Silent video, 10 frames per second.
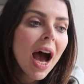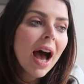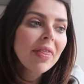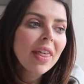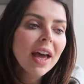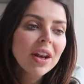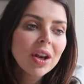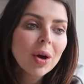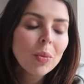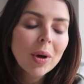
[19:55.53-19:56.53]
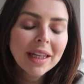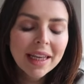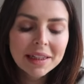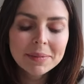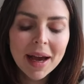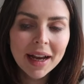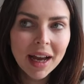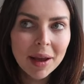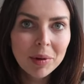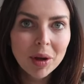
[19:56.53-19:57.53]
And then when he gets back,
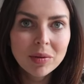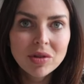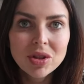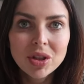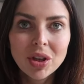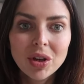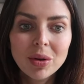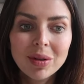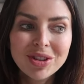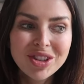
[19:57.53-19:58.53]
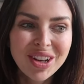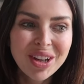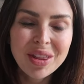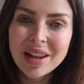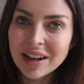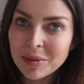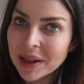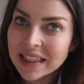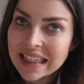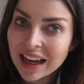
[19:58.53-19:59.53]
I'm going to show you the little
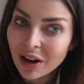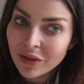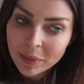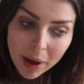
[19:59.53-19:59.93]
bits that I got from